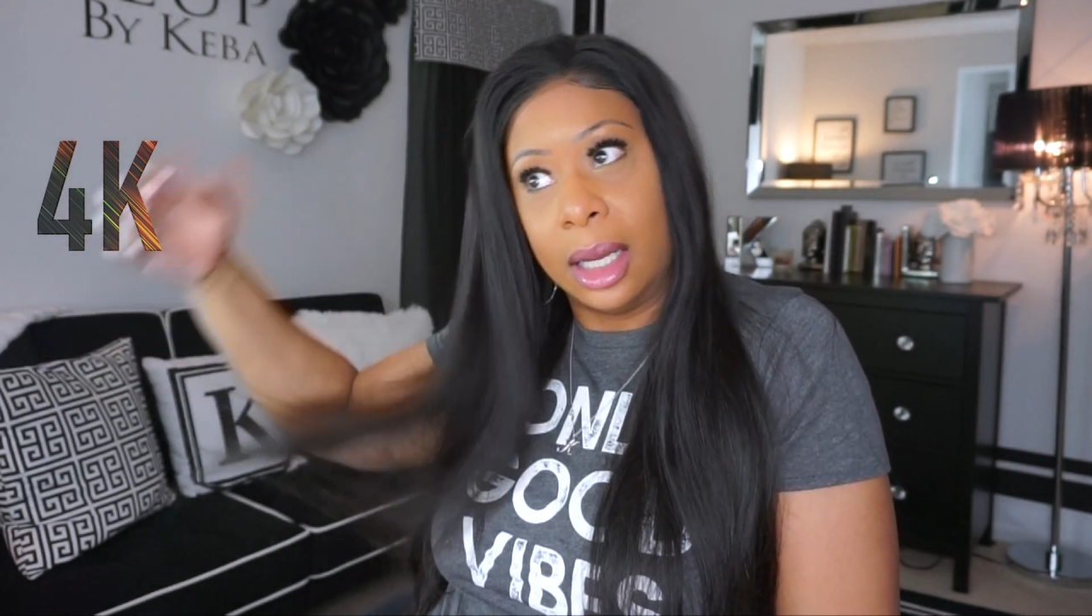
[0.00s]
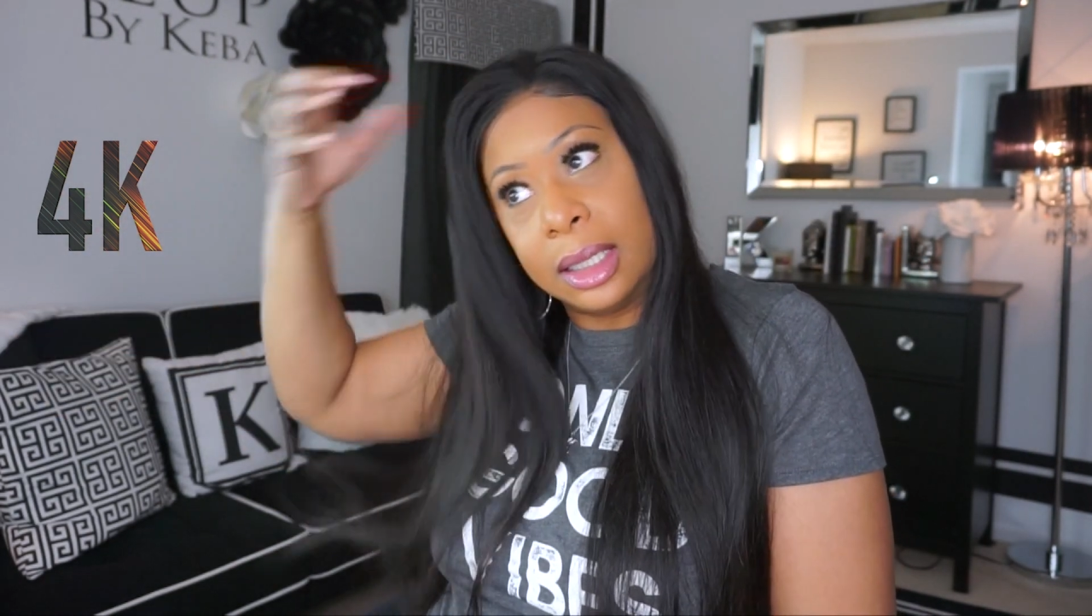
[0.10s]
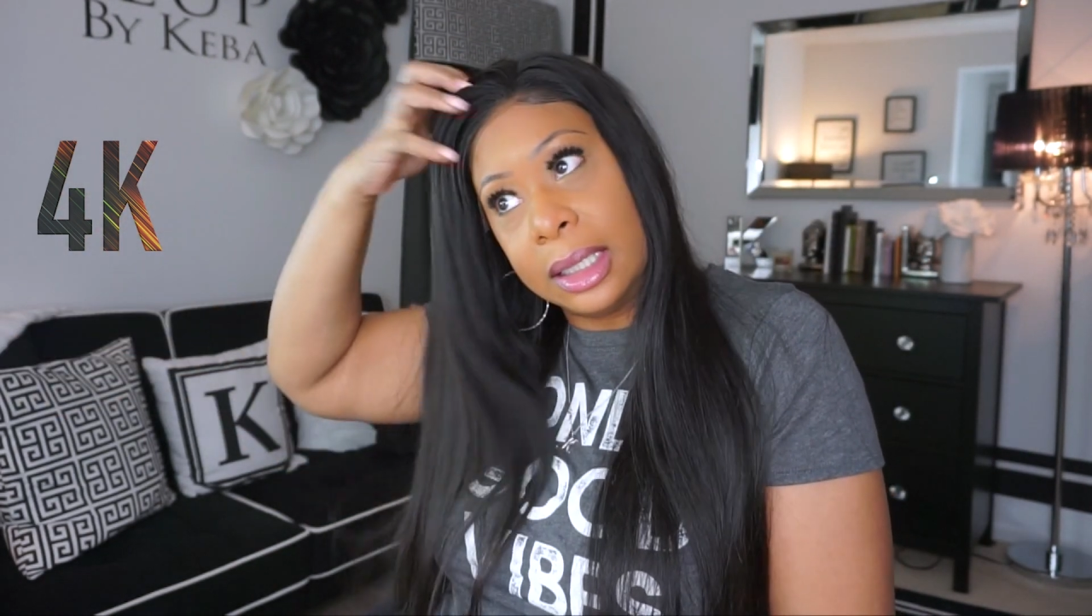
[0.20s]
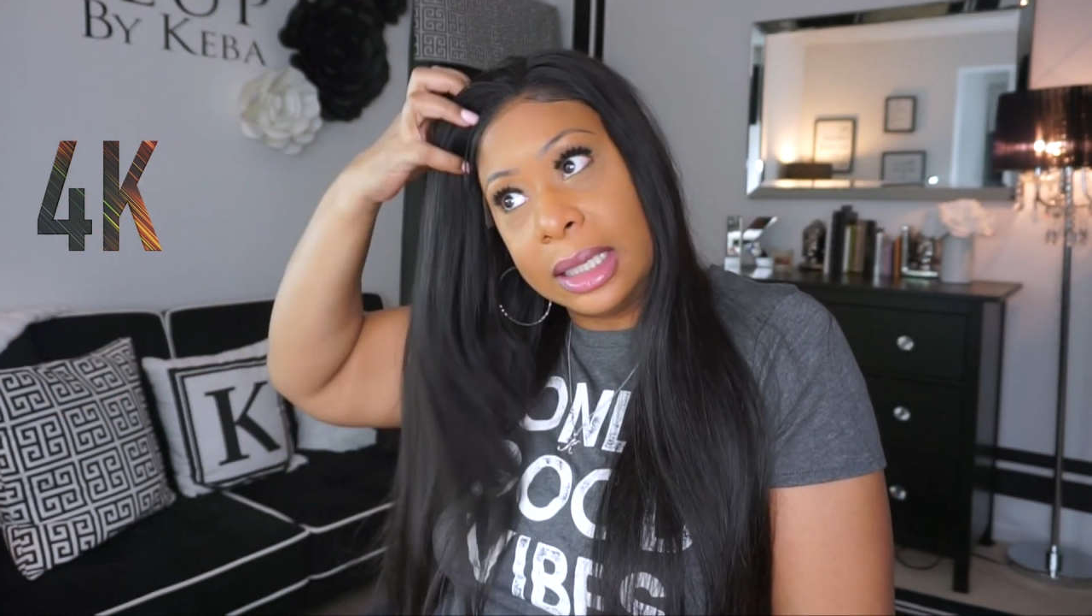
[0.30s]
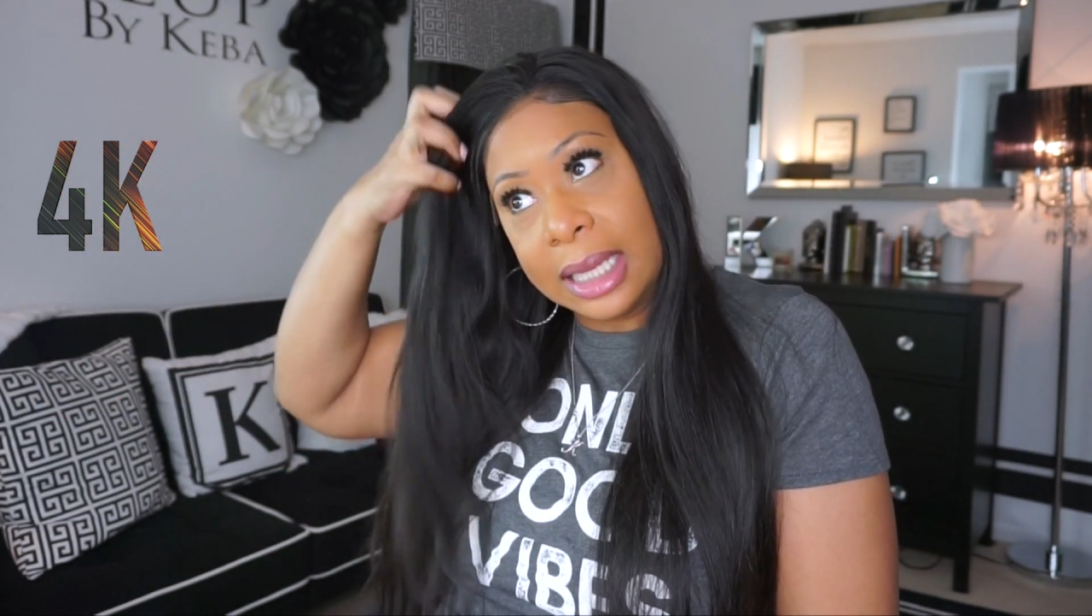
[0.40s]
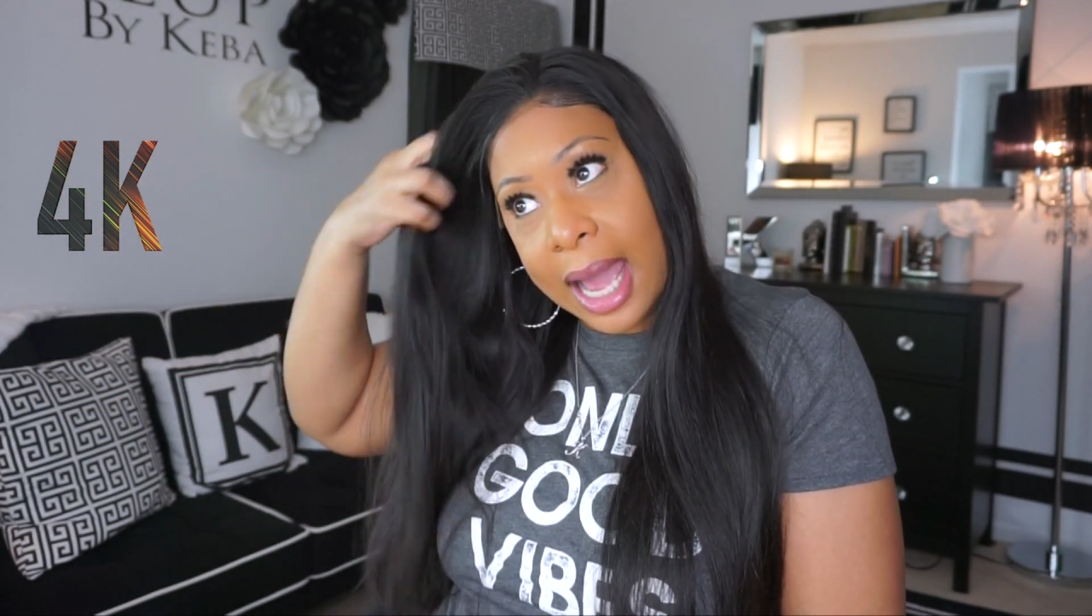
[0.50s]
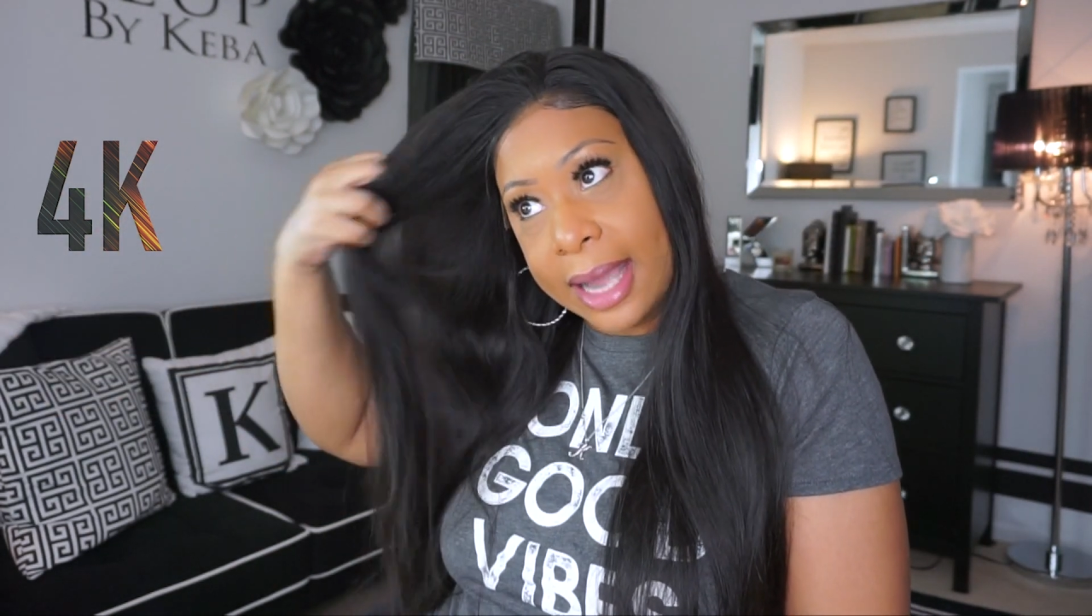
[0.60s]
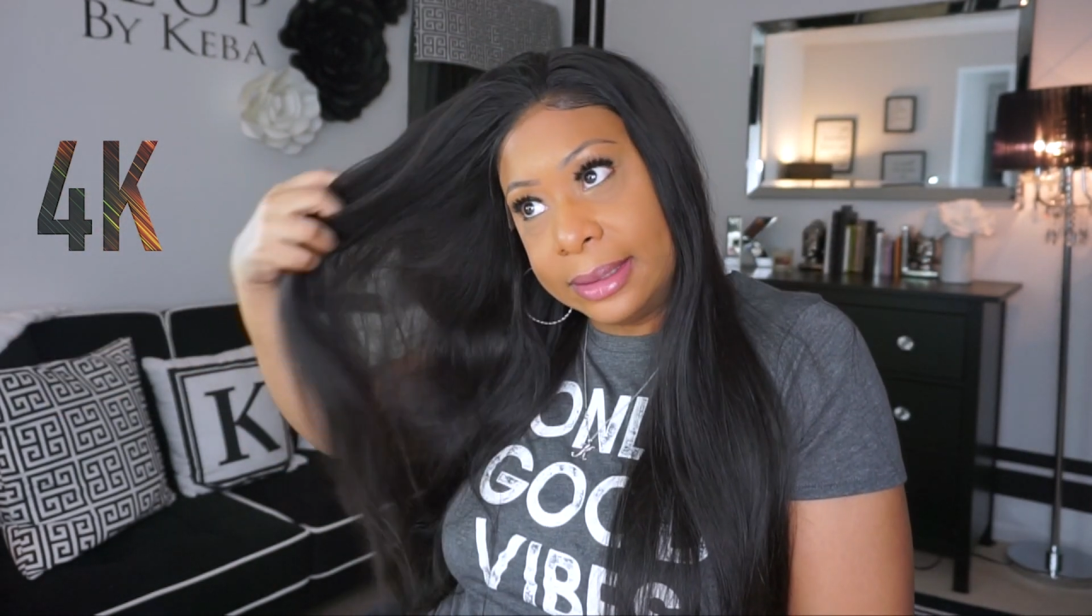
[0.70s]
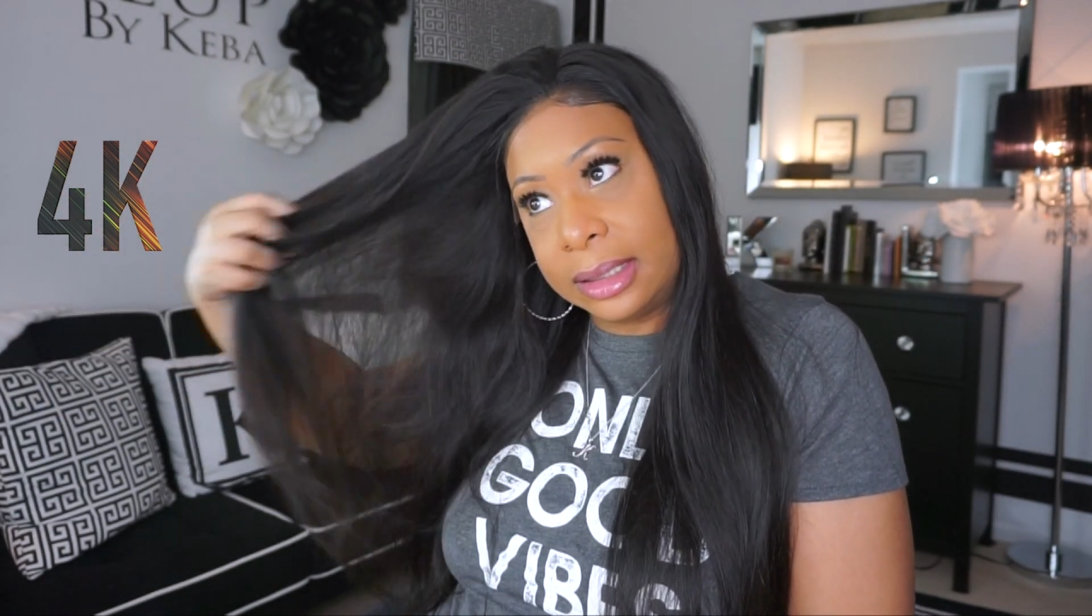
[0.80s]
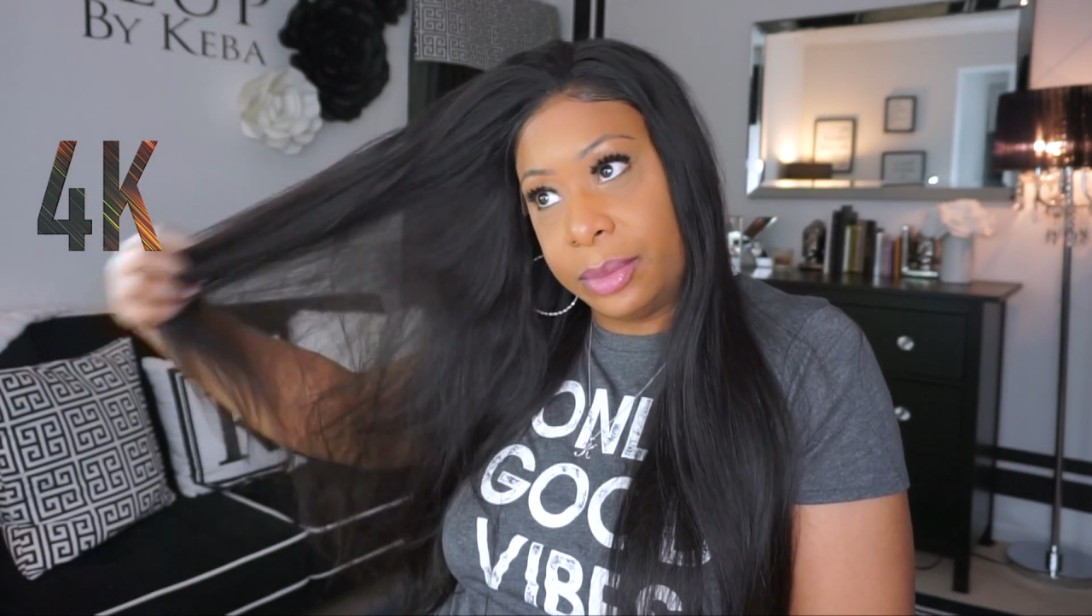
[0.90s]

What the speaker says: a lot,